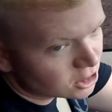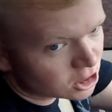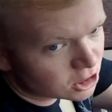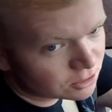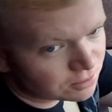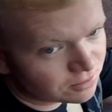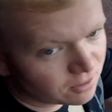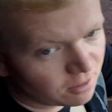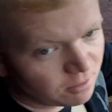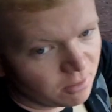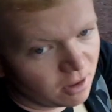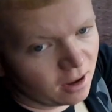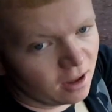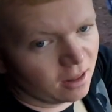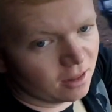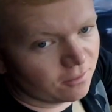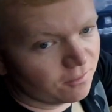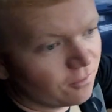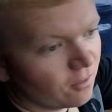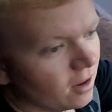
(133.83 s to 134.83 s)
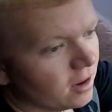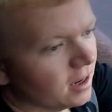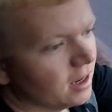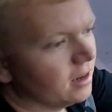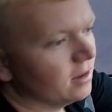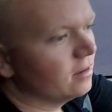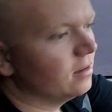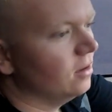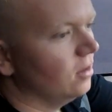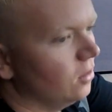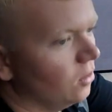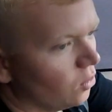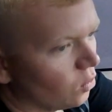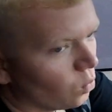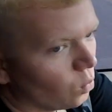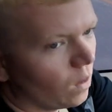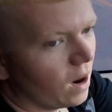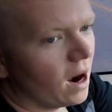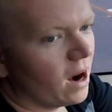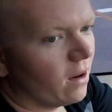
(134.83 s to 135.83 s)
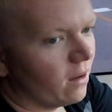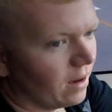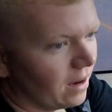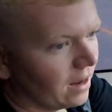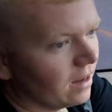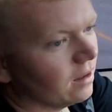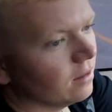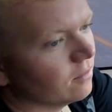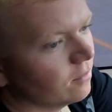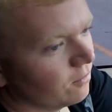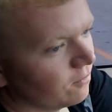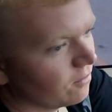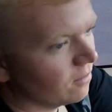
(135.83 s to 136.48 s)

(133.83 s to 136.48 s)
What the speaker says: just from the front end wearing